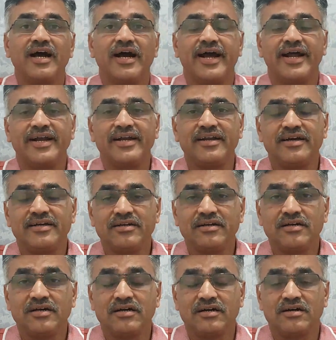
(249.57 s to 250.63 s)
and
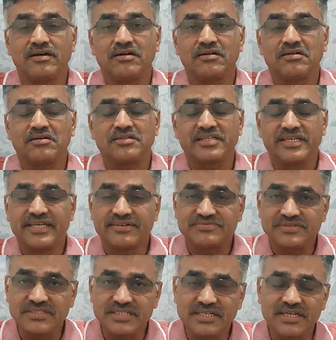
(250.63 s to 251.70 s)
the
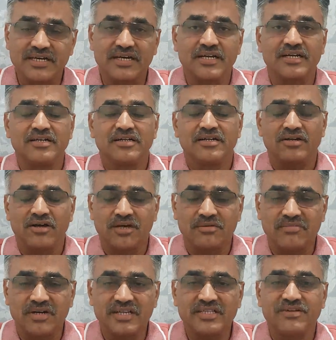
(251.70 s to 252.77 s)
FCR,
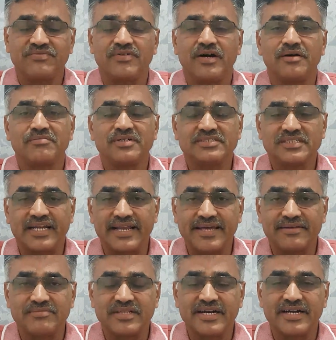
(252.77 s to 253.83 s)
normally the farmers
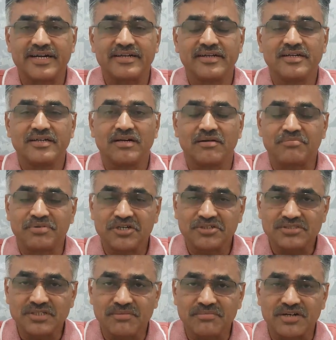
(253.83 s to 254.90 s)
claim that compared
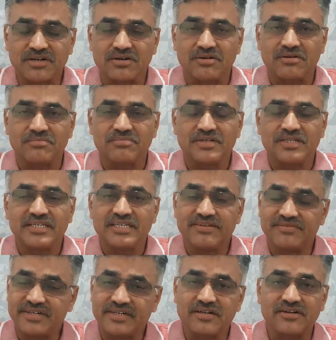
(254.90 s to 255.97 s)
to summer crop,
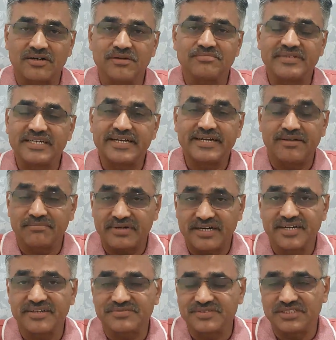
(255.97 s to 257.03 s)
in winter crop they get a
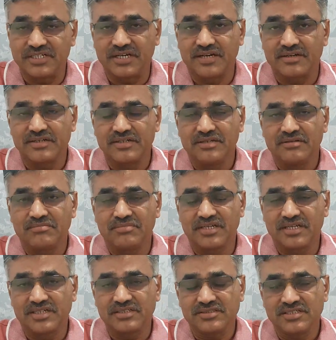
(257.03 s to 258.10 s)
better FCR
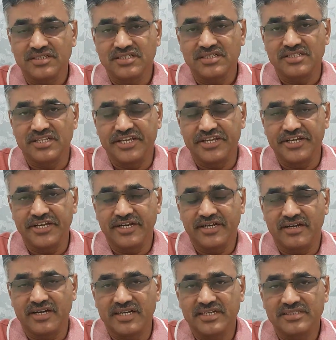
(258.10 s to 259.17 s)
because they
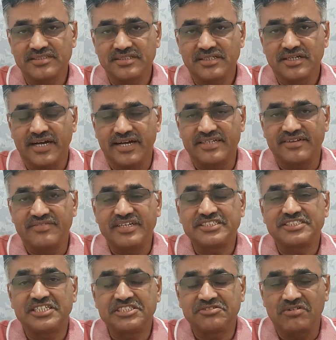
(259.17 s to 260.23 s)
eat less and the
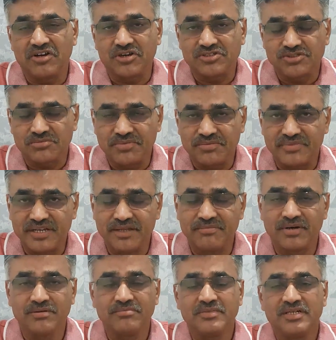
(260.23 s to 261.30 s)
wastage will also be
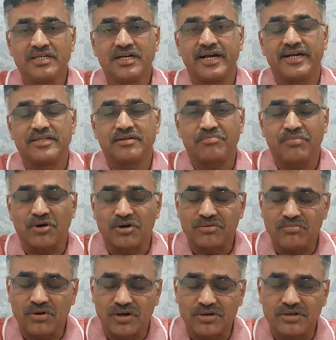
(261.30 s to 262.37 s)
minimum, and the
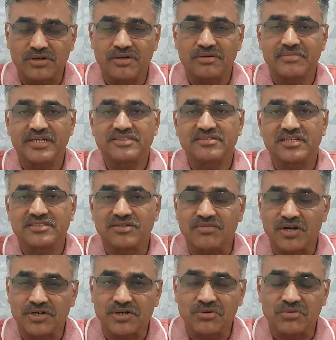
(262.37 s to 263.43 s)
pond bottom as well as the
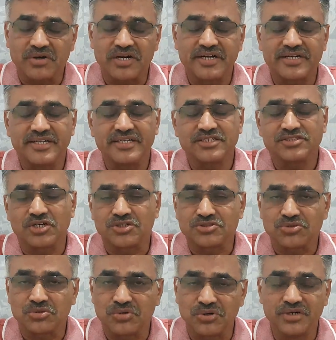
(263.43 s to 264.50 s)
water quality is
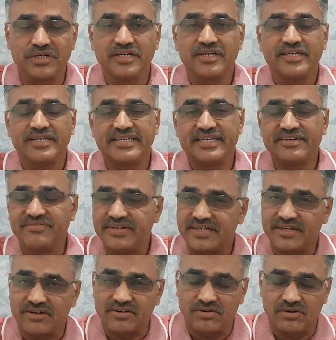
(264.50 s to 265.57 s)
also good in
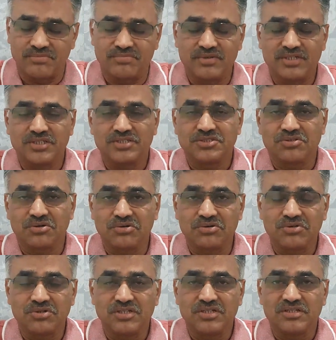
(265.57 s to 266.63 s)
winter crop.
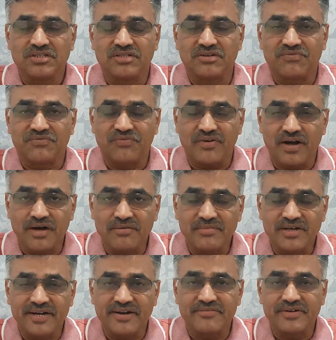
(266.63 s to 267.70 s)
So the
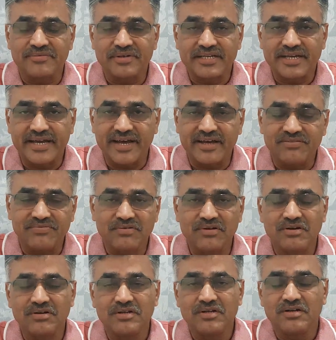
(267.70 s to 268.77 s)
farmer have to be
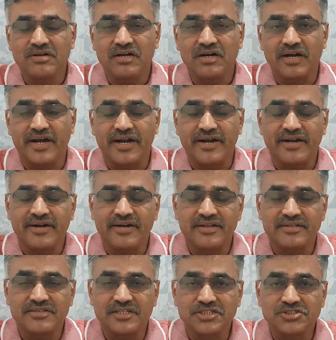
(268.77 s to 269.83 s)
careful, and
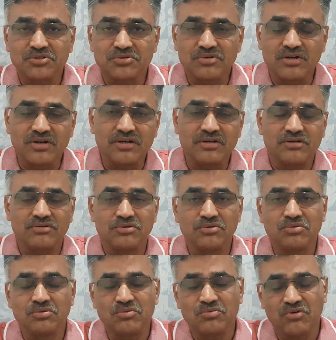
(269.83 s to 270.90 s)
they should not
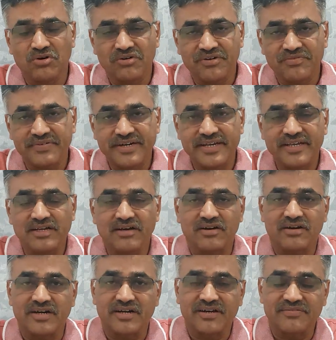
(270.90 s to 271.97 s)
do overfeeding
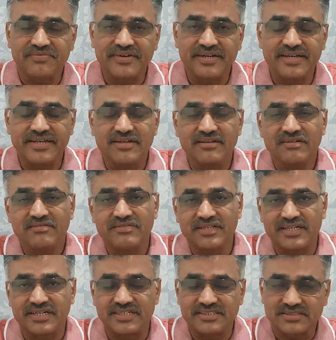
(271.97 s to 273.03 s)
or underfeeding,
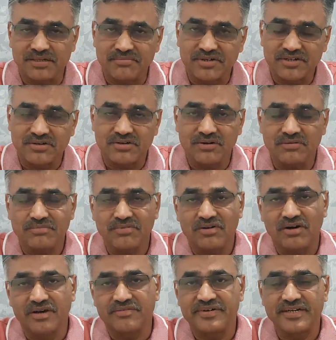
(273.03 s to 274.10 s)
whether it is summer crop
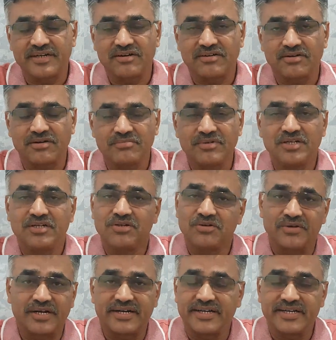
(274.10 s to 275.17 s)
or winter crop,
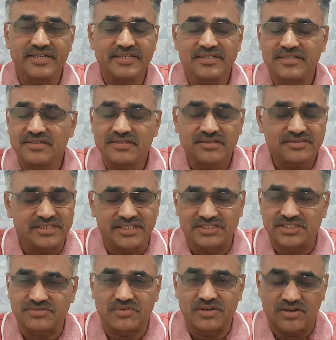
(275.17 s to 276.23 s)
to get a
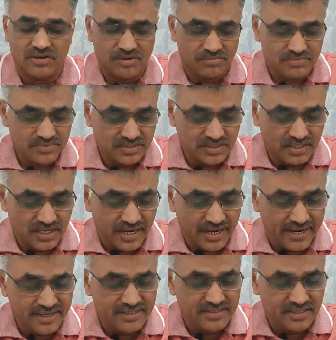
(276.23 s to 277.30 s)
successful crop.
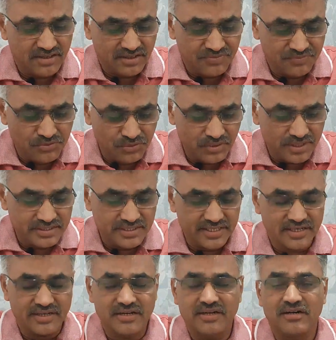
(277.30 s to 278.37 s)
And there are few
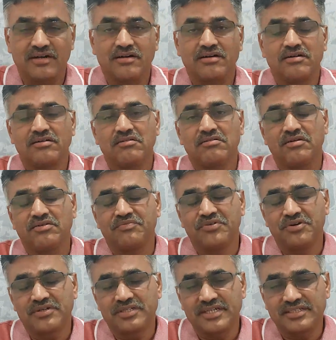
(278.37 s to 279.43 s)

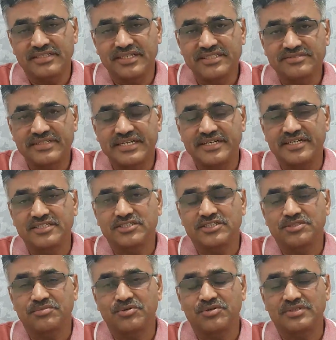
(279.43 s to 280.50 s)
other things we can
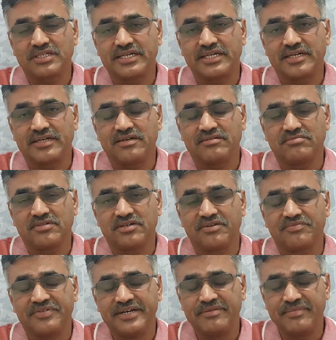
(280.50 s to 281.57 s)
discuss about the
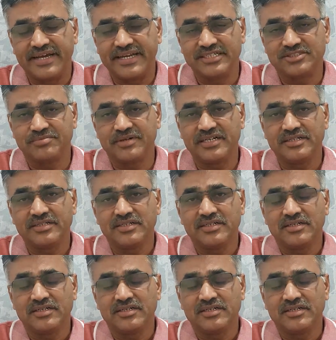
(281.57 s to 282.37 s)
feed management.